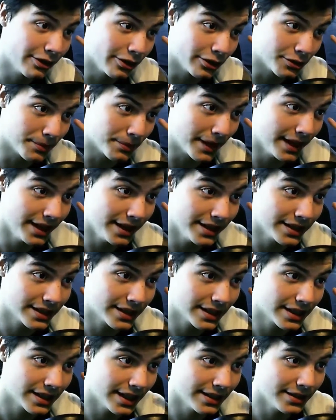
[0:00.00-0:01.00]
that
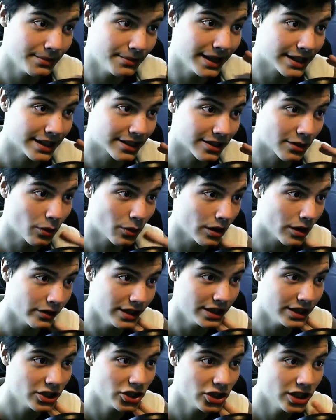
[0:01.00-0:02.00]
kills my ears and it
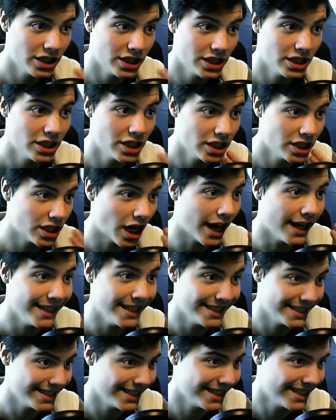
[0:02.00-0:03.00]
makes the quality
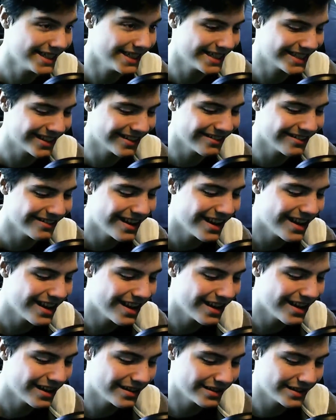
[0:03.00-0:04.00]
shite.
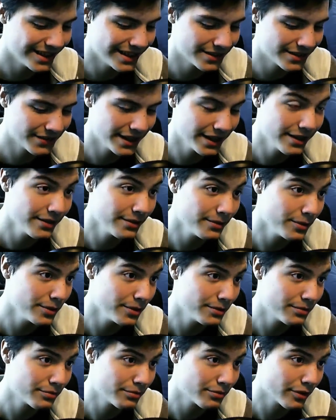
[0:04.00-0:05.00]
So
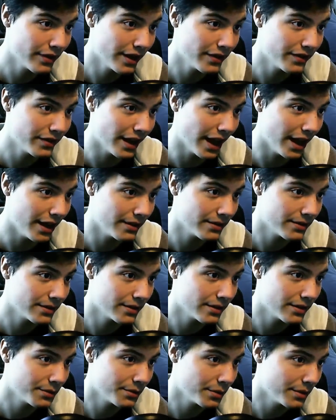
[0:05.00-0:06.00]
this thing would
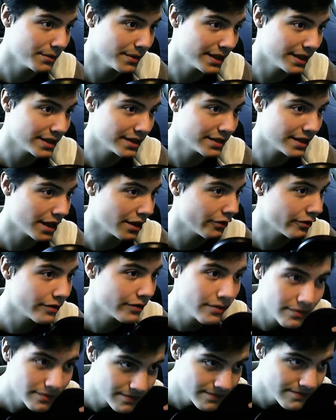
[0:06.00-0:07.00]
prevent that,
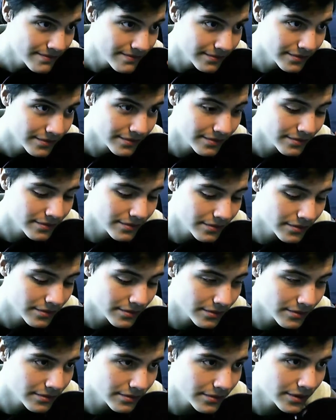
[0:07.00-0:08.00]
because instead of
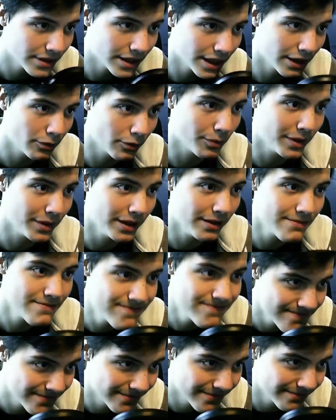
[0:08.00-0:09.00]

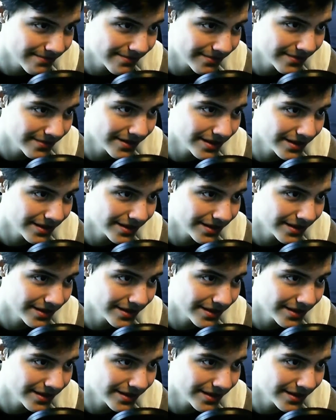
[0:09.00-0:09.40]
it will be